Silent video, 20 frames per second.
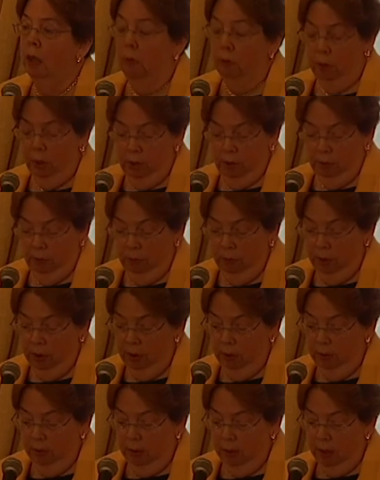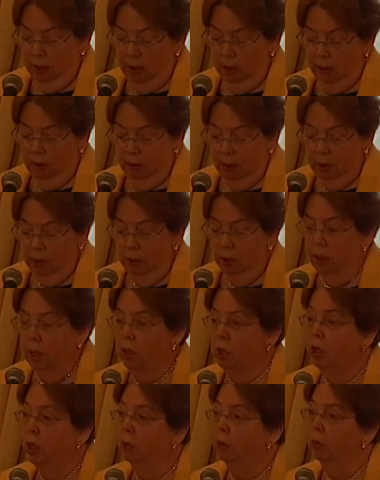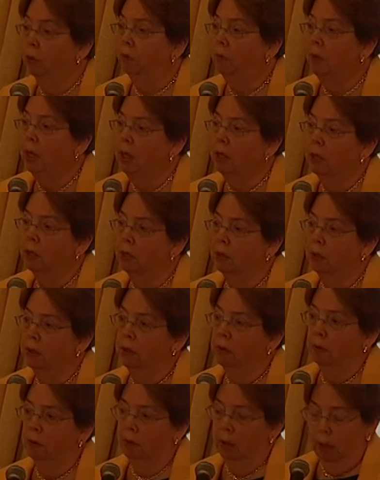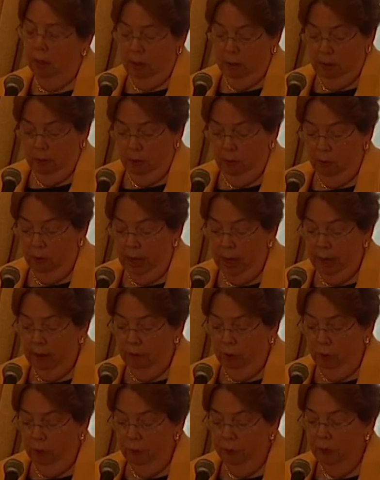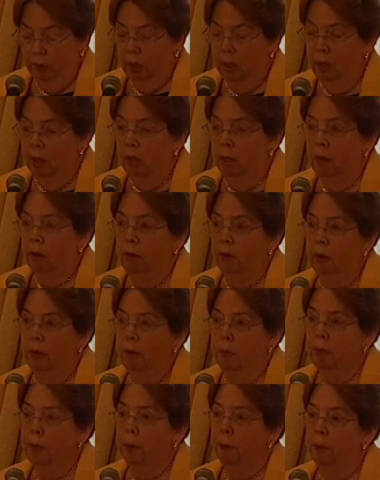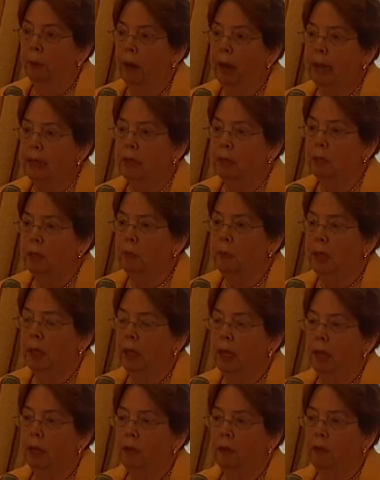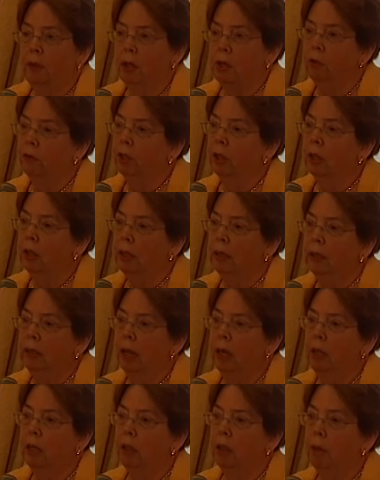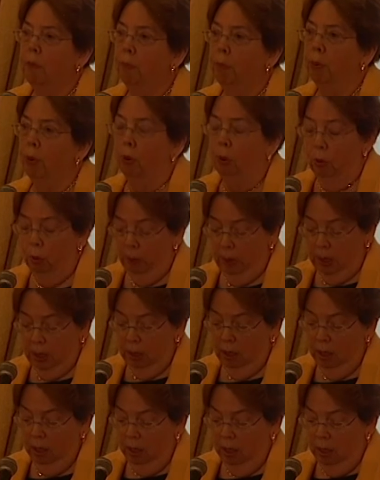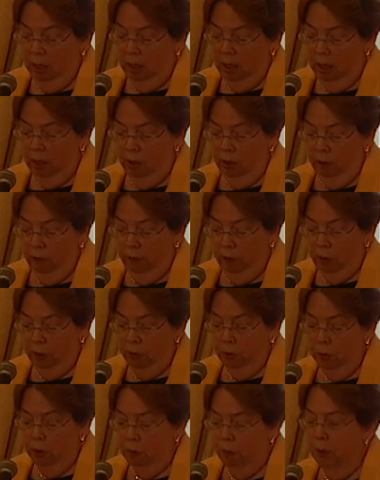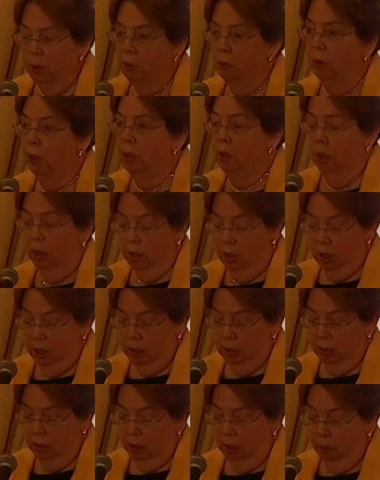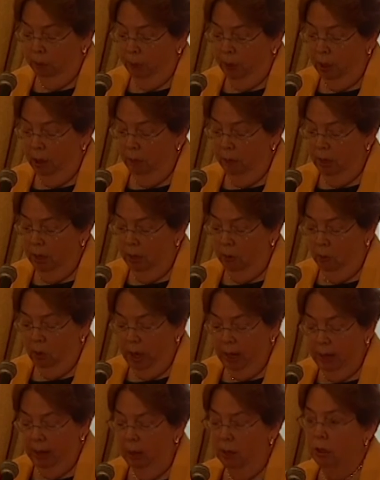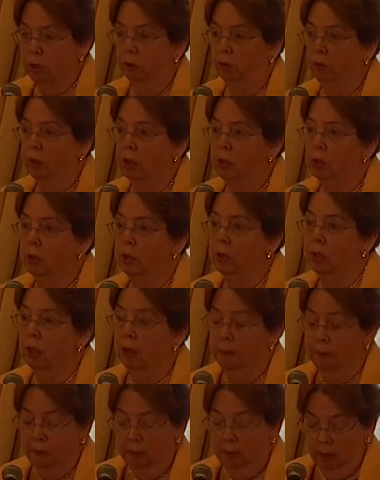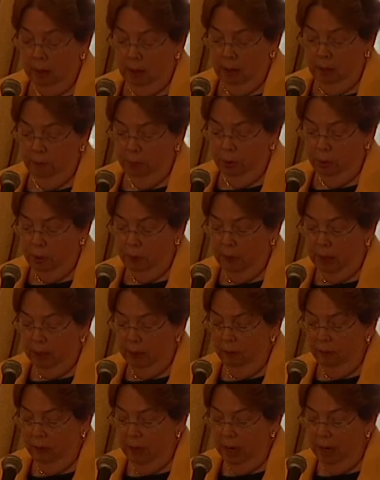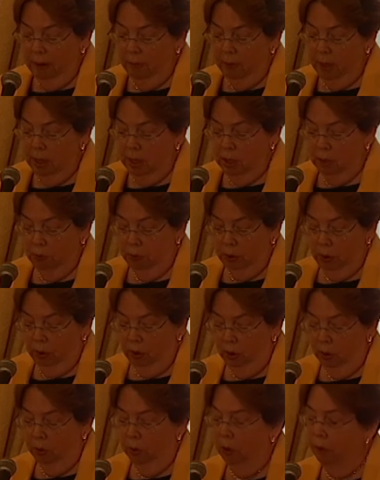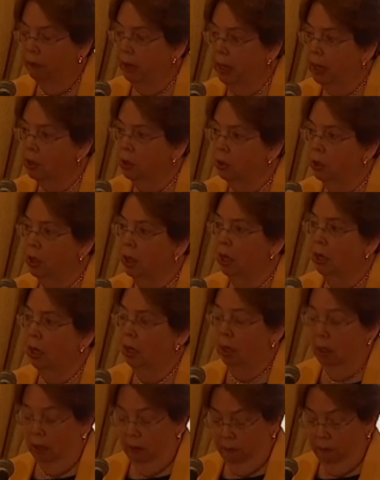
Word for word: With, with uh, Attorney General Meese's uh, arrival, the, the process began of these very lengthy probing interviews between the Justice Department and White House officials and prospective nominees with the goal of ascertaining in